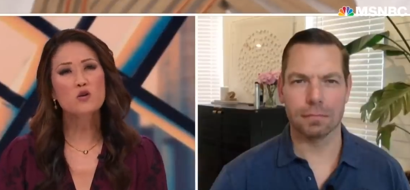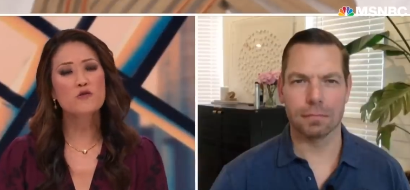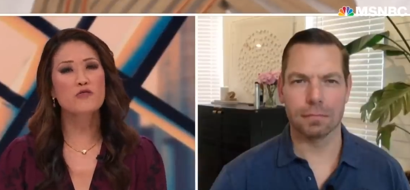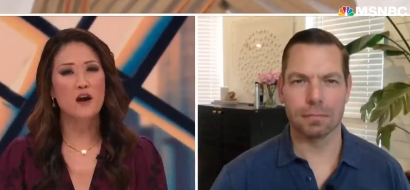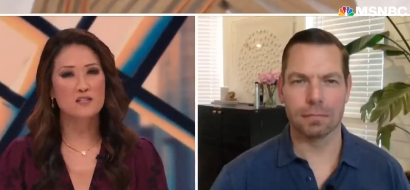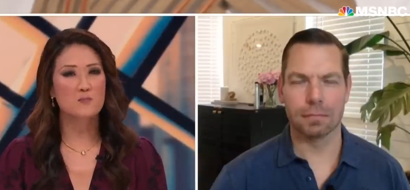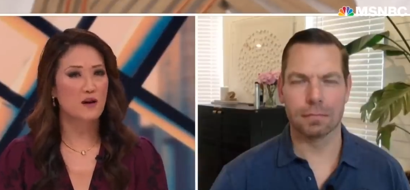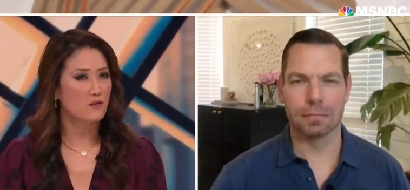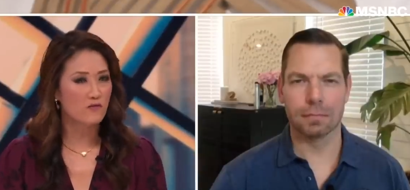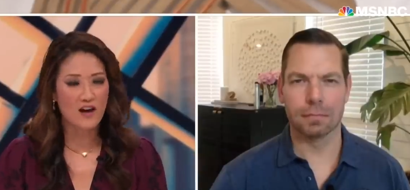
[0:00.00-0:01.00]
Speaker 1: are your thoughts
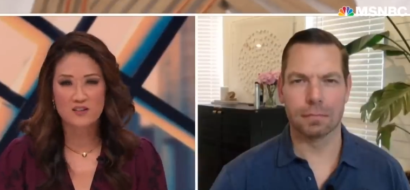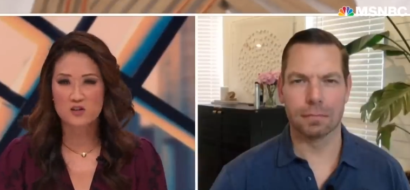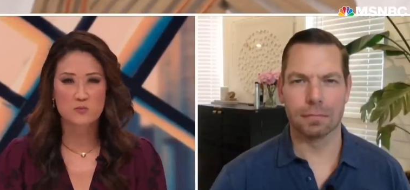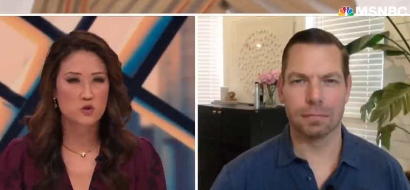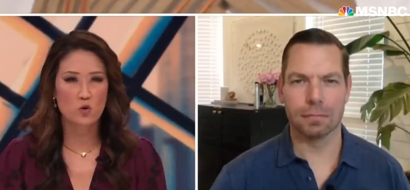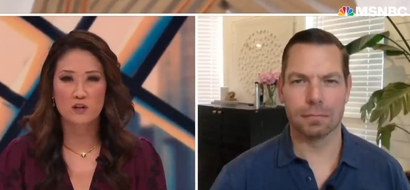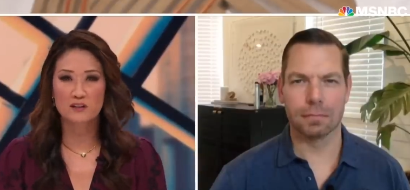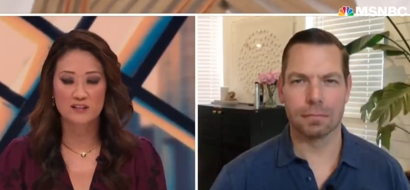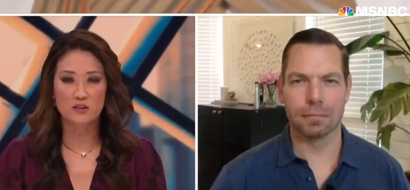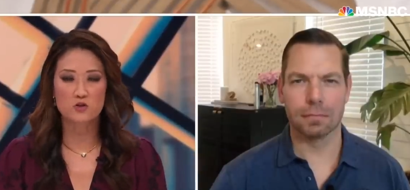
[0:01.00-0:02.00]
about the fact that the majority
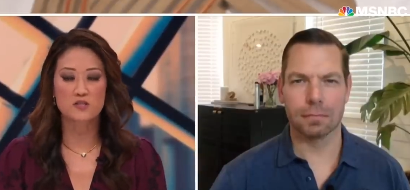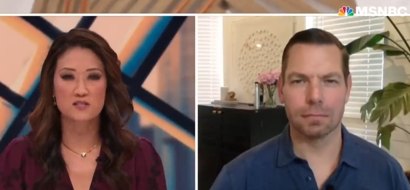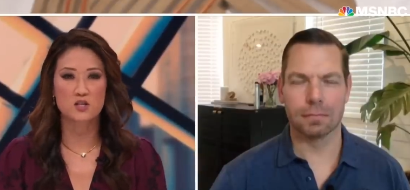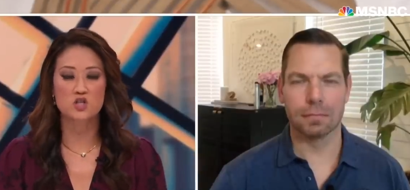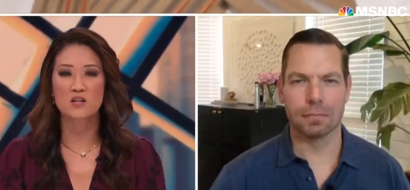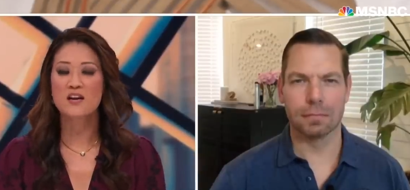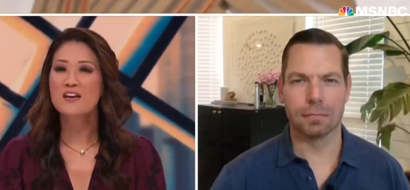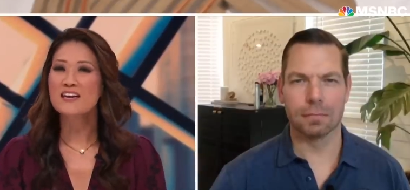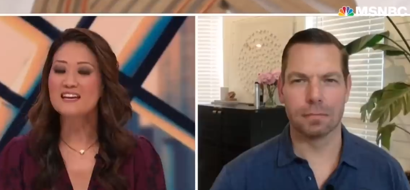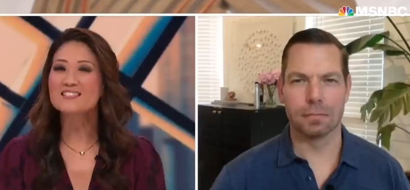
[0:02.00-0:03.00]
leader's decision
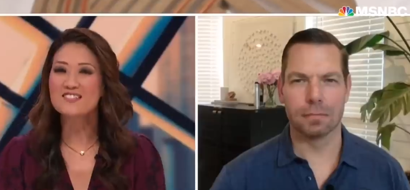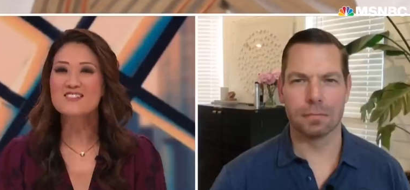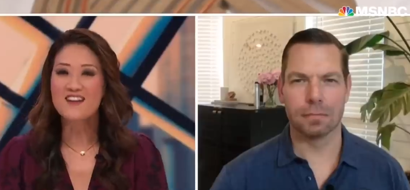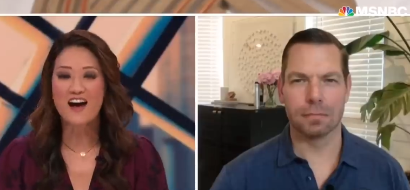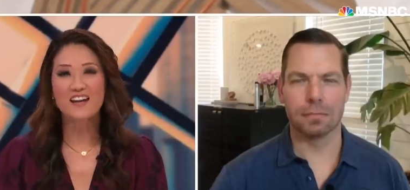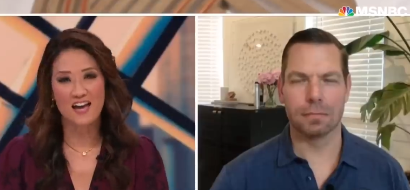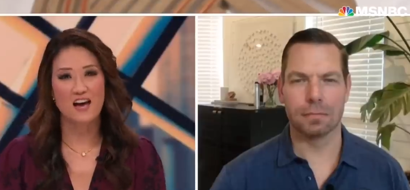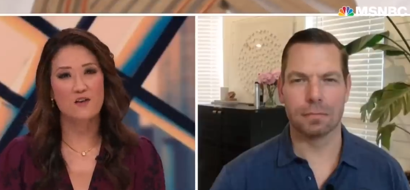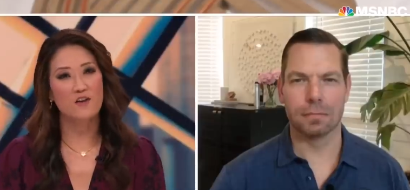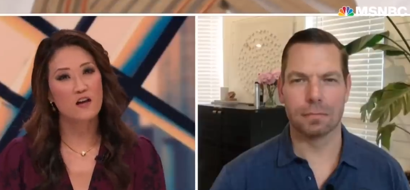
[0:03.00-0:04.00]
is to not
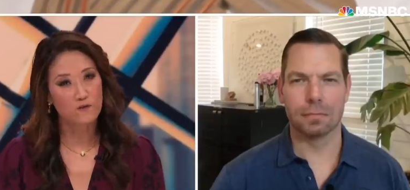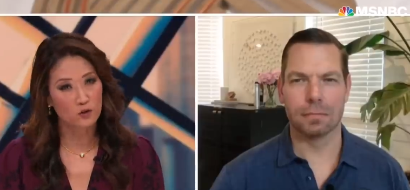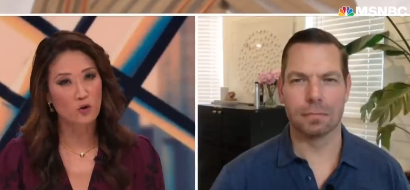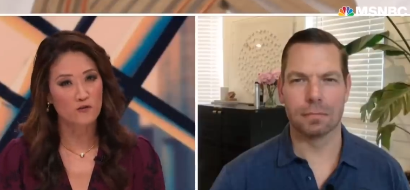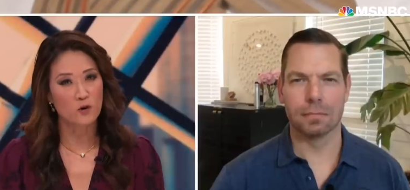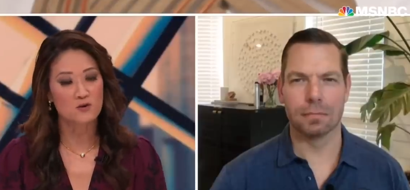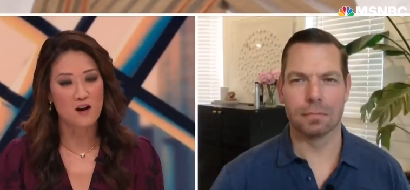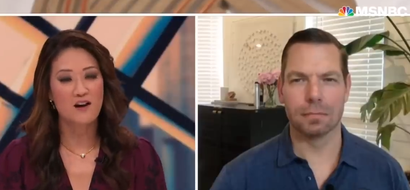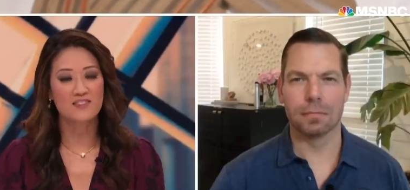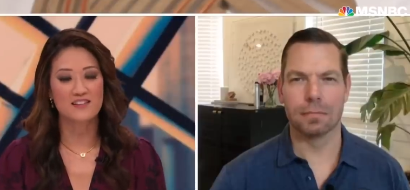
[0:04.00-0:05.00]
have a floor vote
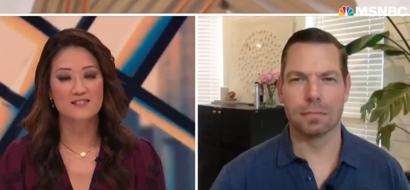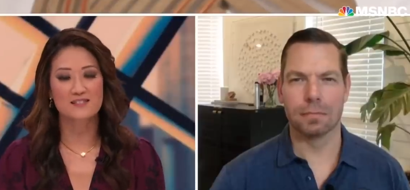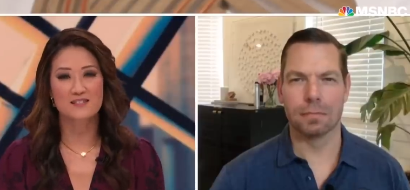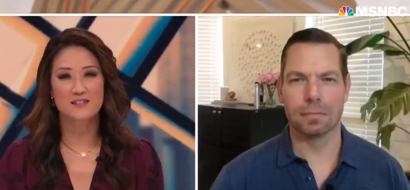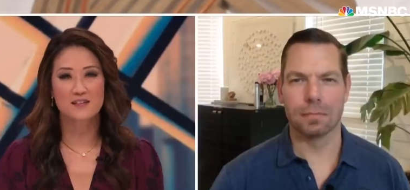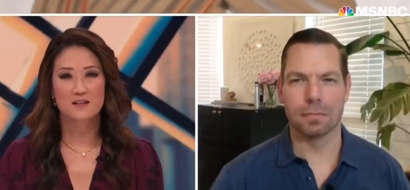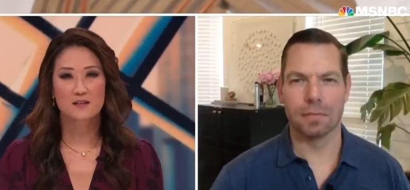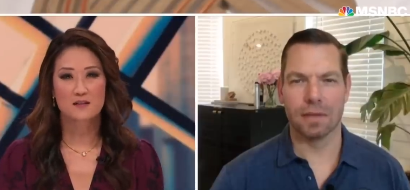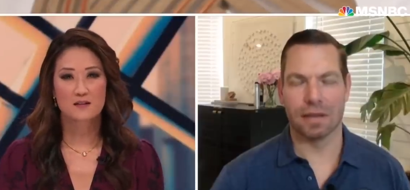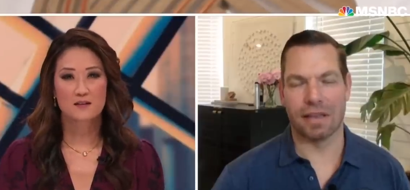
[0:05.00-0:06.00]
on this?
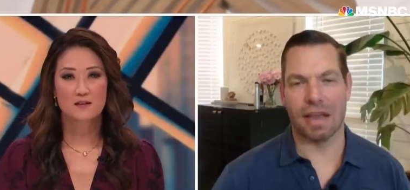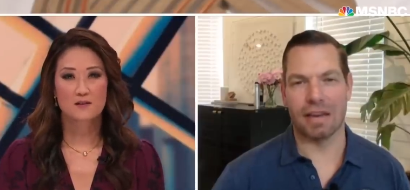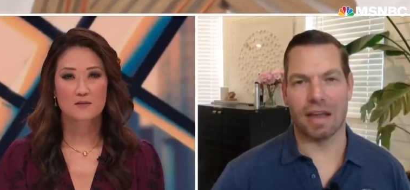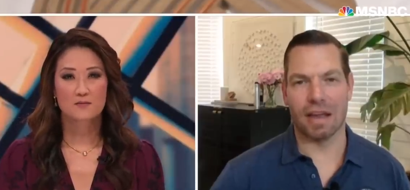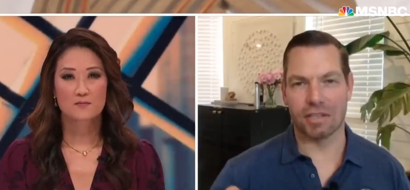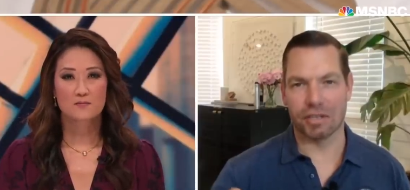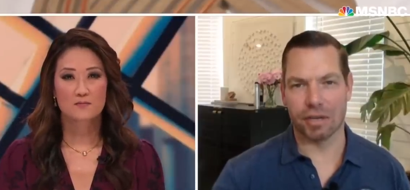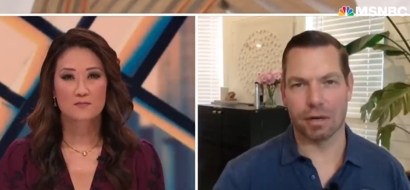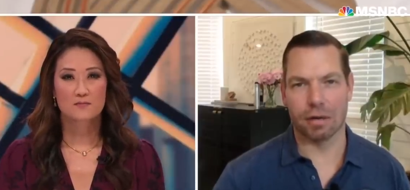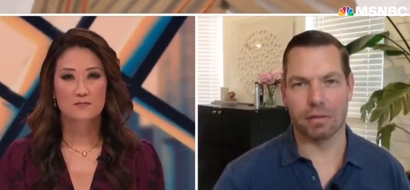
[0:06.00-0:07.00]
Speaker 2: uh, Katie, I actually
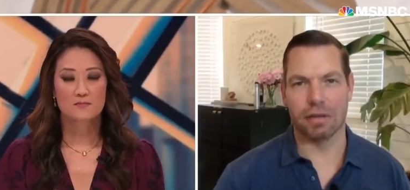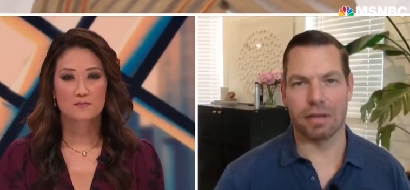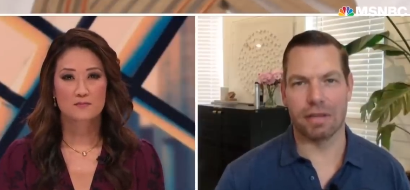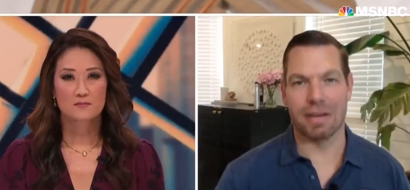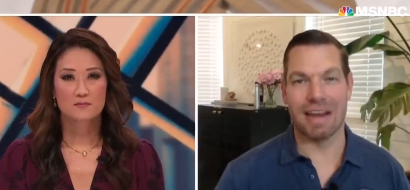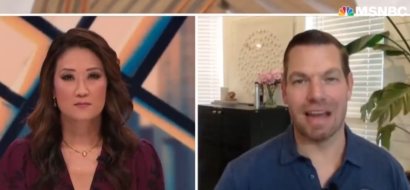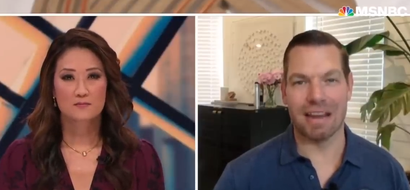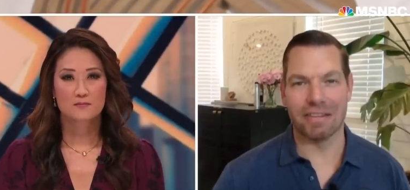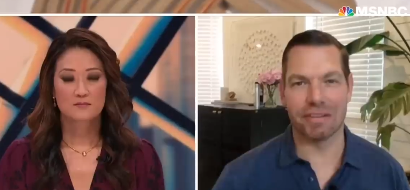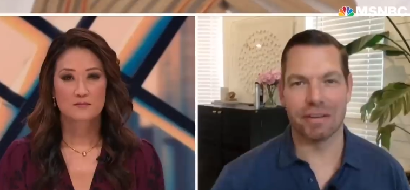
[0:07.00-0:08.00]
called uh, the
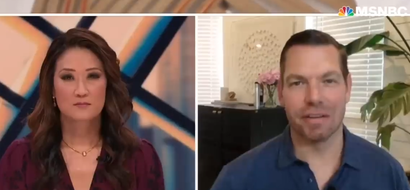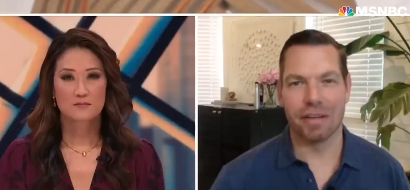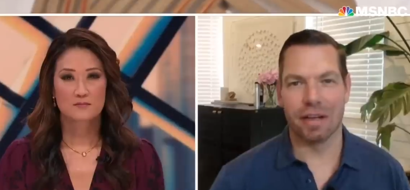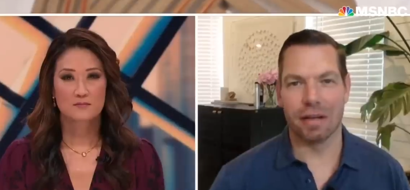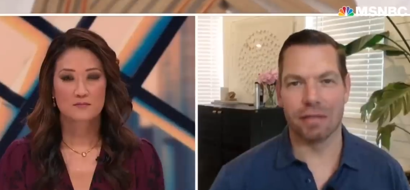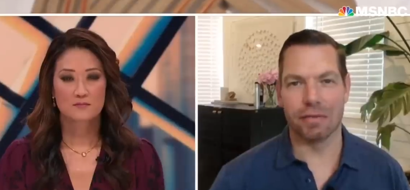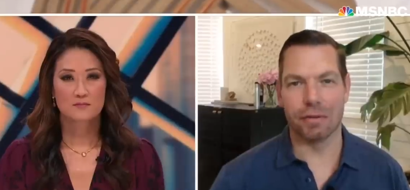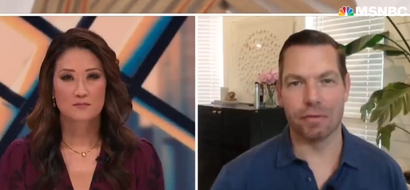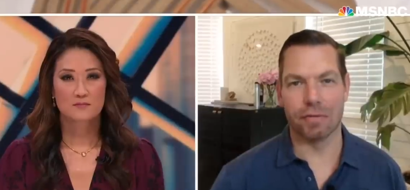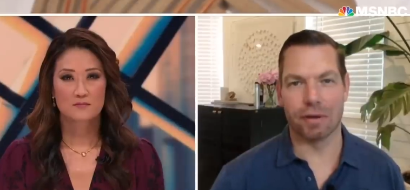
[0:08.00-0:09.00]
night uh, of
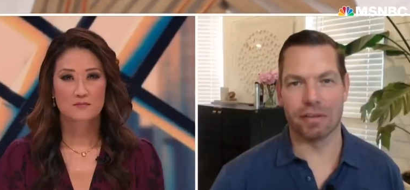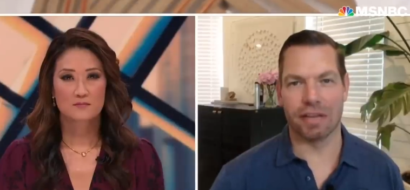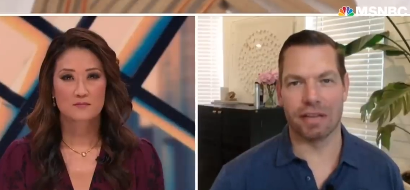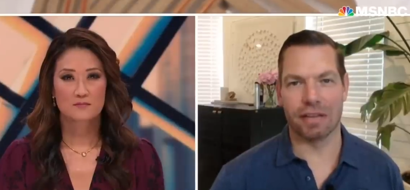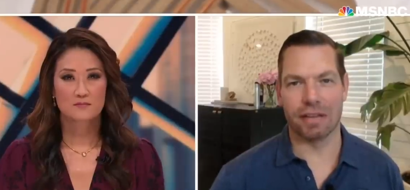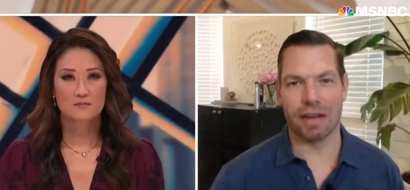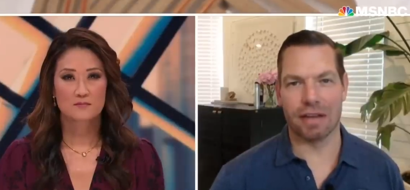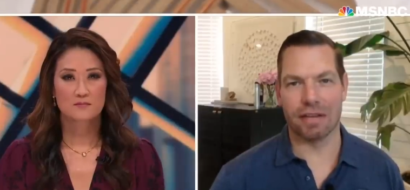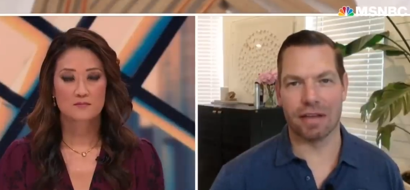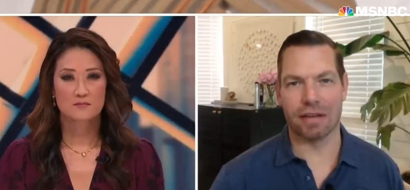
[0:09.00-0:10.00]
Uvalde, the, the
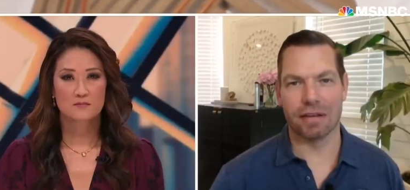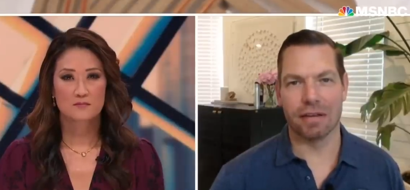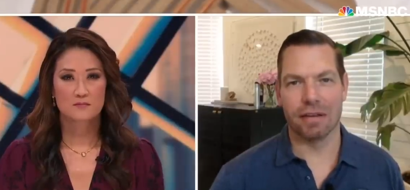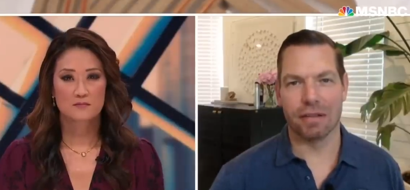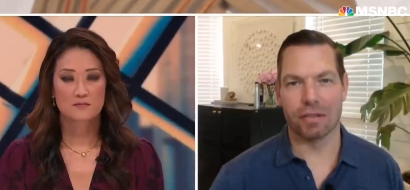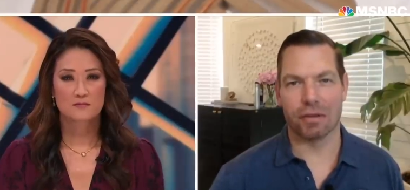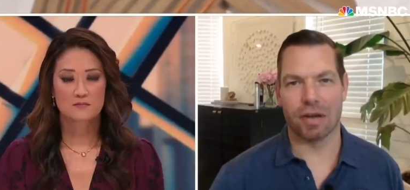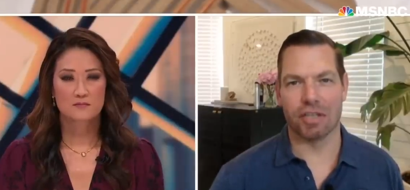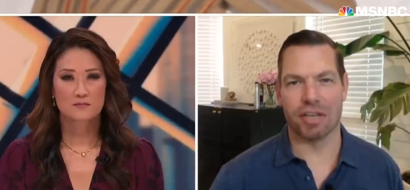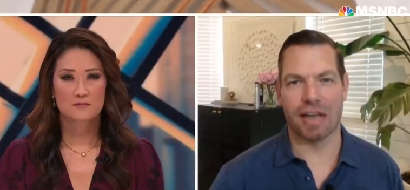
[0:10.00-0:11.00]
night that this
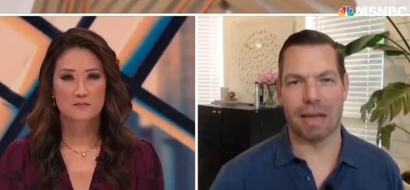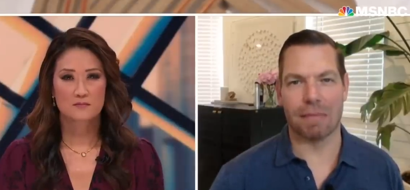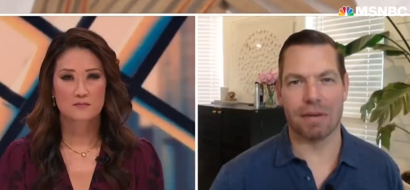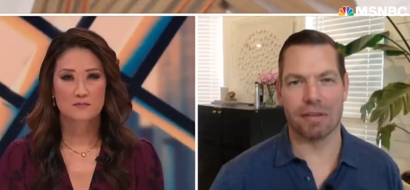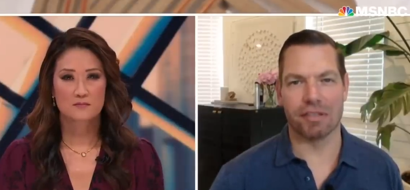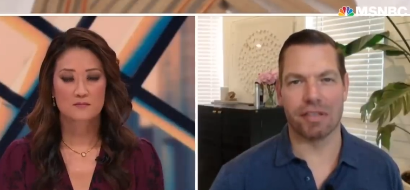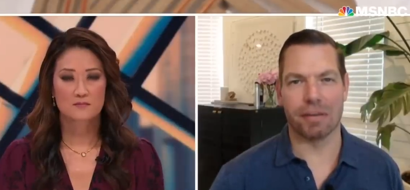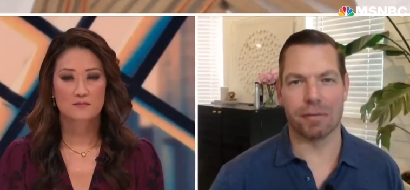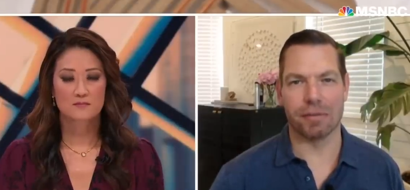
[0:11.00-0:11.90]
tragedy happened. The Senate